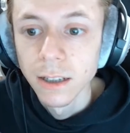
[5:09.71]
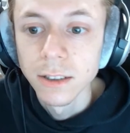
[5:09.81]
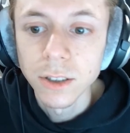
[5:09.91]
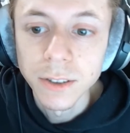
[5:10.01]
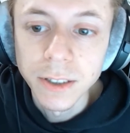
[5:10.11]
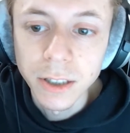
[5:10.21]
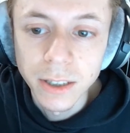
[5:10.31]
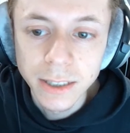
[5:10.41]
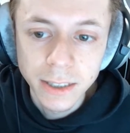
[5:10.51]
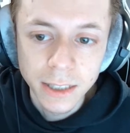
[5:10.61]
So if you're
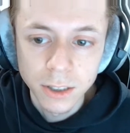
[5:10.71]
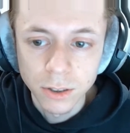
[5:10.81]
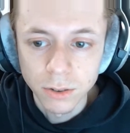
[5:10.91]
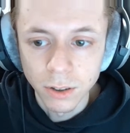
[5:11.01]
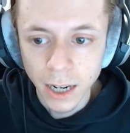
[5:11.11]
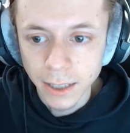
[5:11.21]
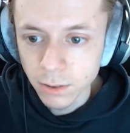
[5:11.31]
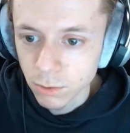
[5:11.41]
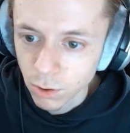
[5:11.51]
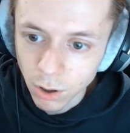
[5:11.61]
listening to like
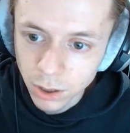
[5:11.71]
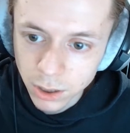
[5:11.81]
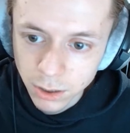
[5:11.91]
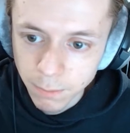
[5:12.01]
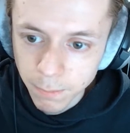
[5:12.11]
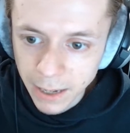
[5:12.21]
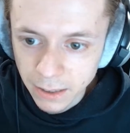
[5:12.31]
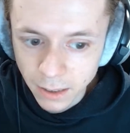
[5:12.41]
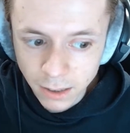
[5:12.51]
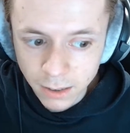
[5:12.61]
rock,
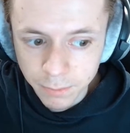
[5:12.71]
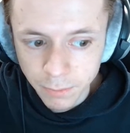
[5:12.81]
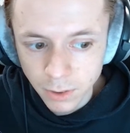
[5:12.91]
metal,